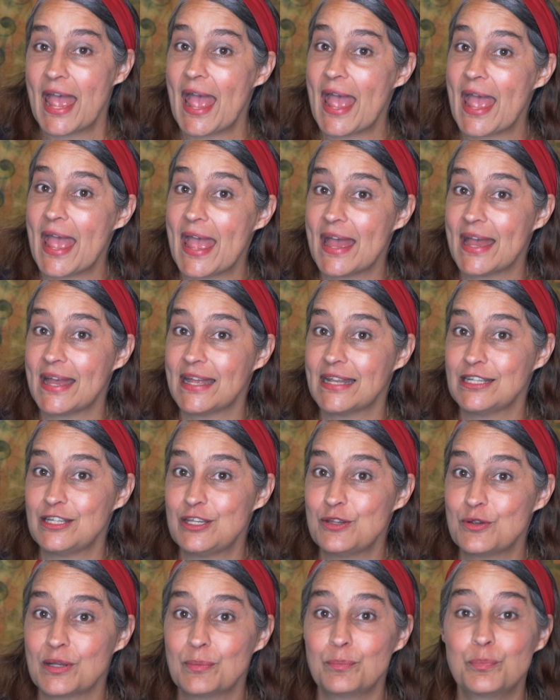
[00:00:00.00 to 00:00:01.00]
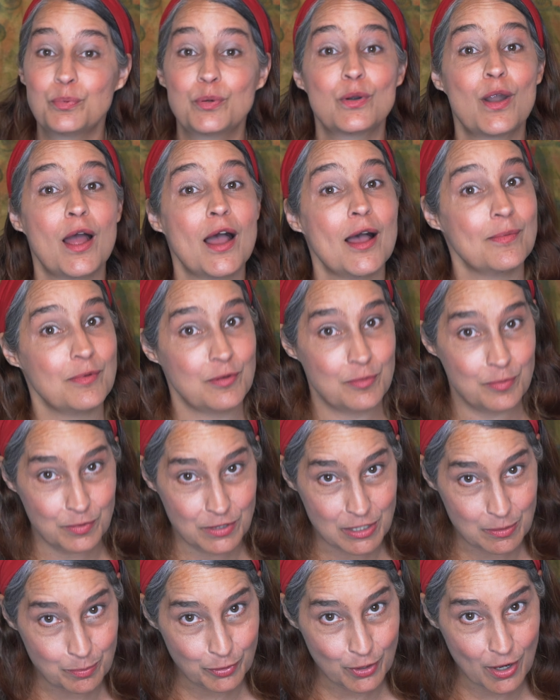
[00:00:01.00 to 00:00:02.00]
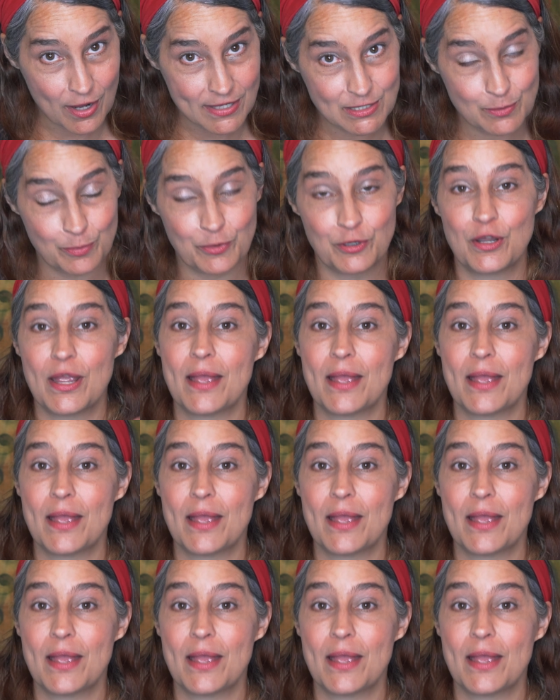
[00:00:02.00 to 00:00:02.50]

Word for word: and you can probably prosper